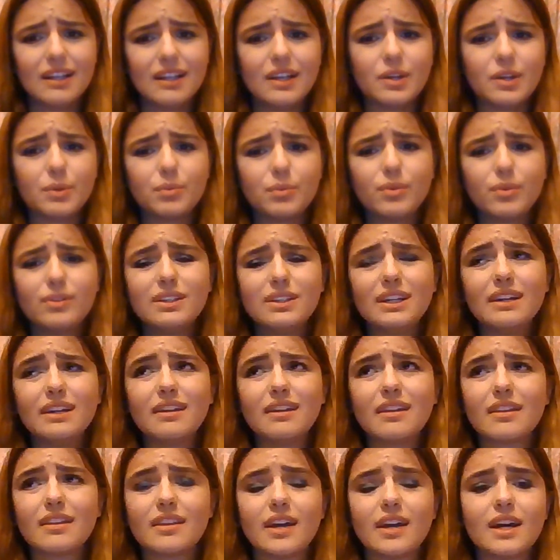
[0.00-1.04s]

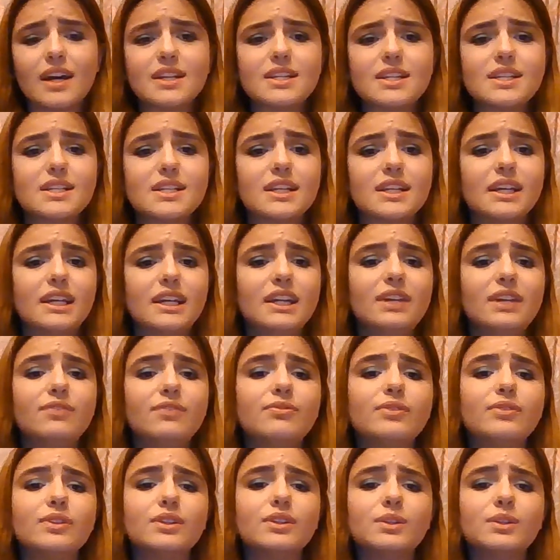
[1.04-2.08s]
ruling that
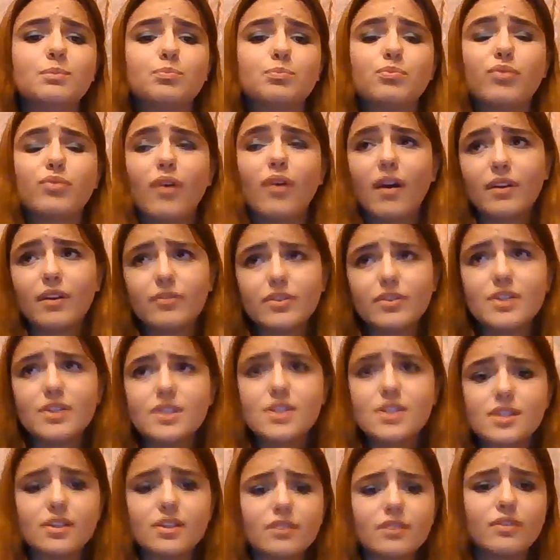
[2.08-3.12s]
even
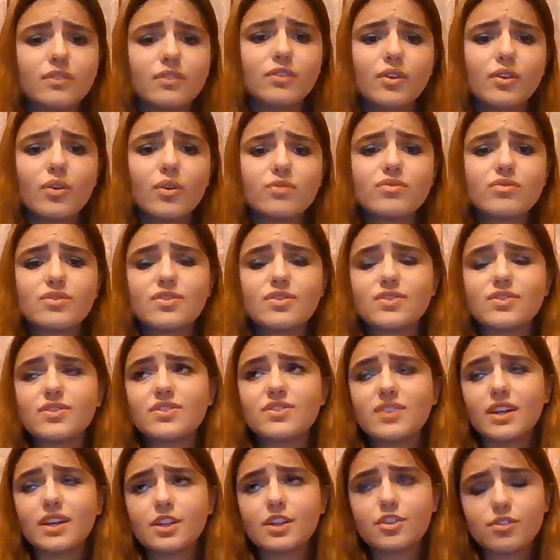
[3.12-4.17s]
private,
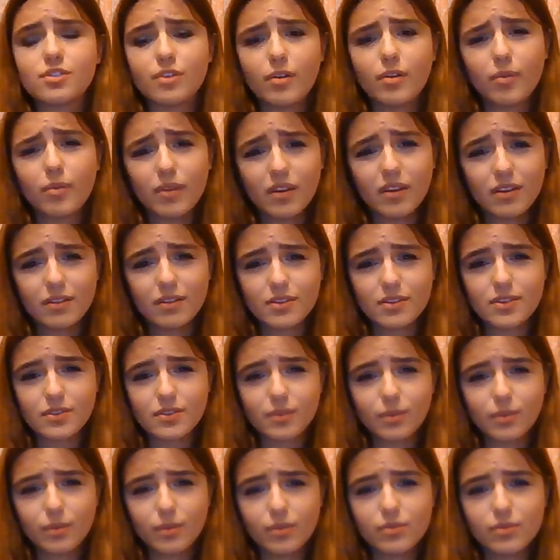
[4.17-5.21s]
non-sectarian
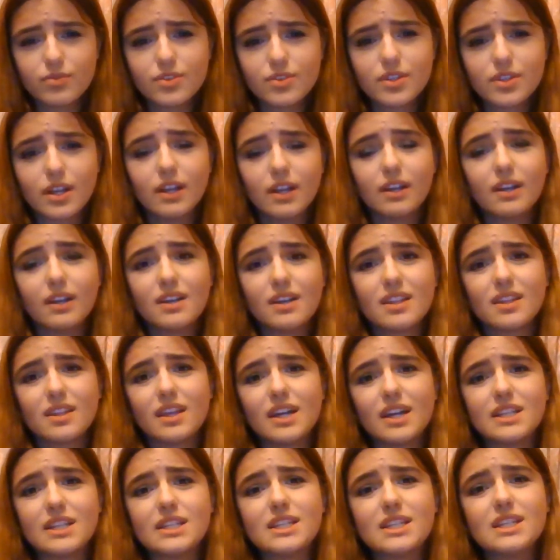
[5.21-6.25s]
schools
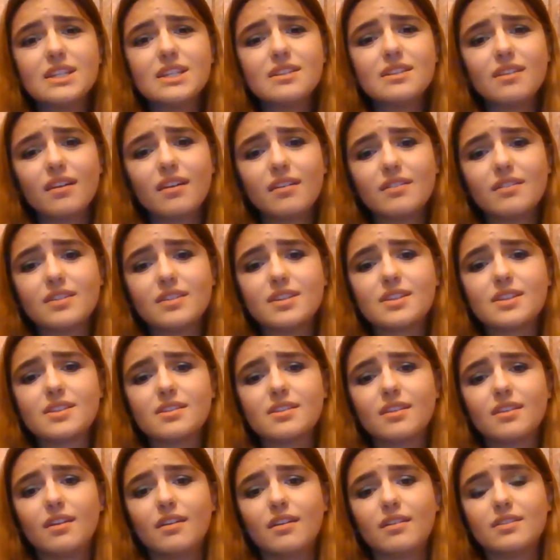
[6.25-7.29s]
that denied
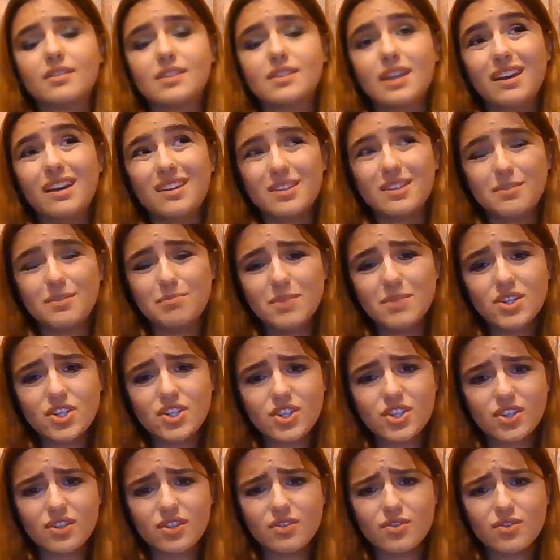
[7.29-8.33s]

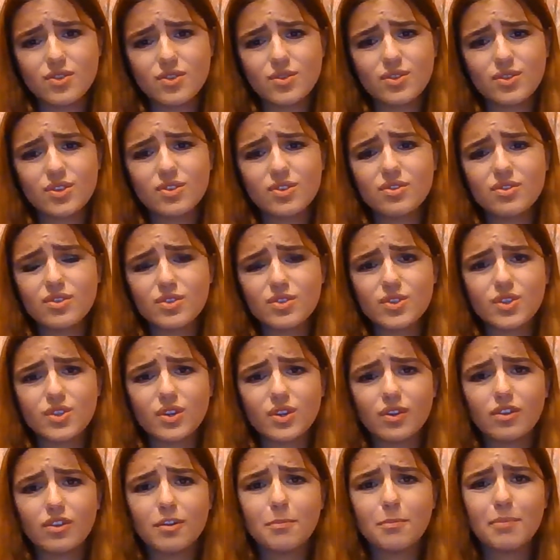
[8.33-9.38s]
admission to students
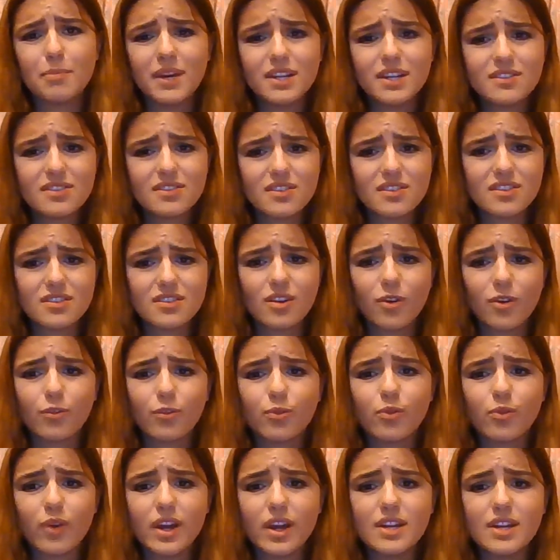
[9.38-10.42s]
on the basis of
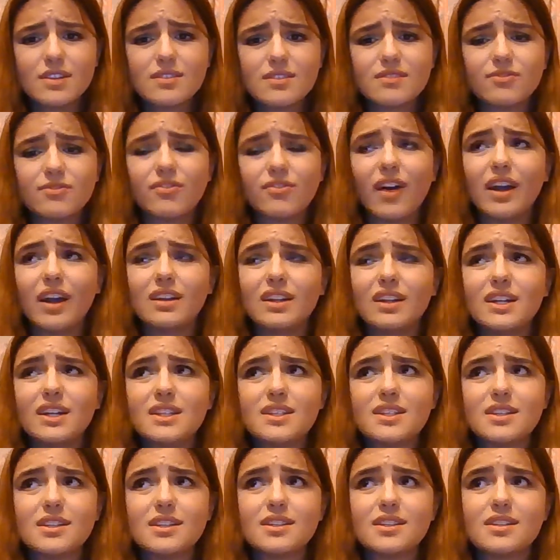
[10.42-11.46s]
race
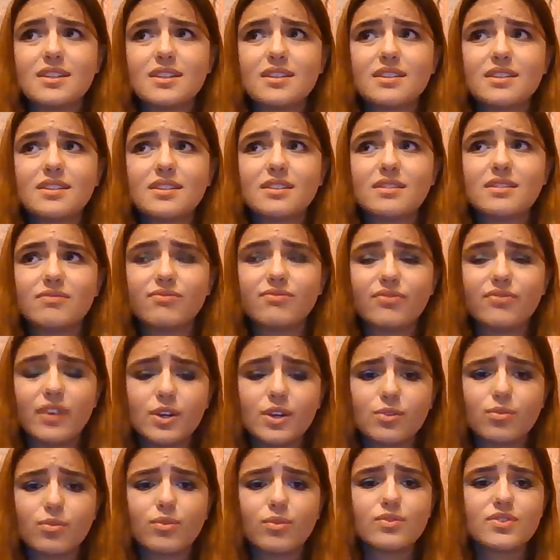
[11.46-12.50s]
violated
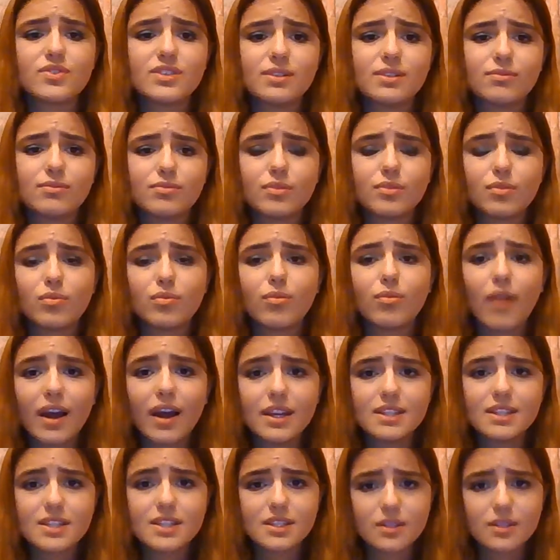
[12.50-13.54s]
federal civil
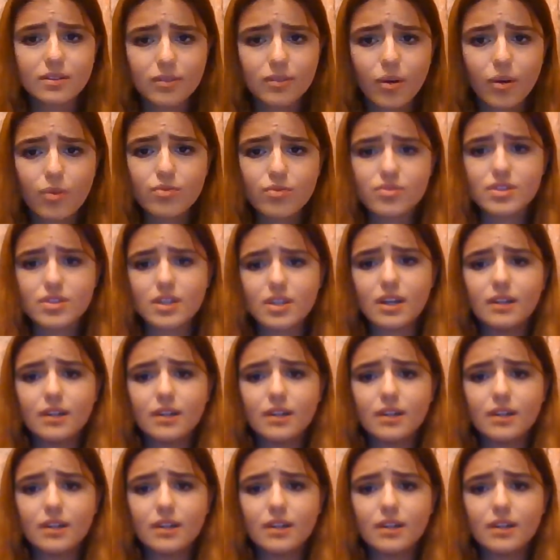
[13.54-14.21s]
rights laws.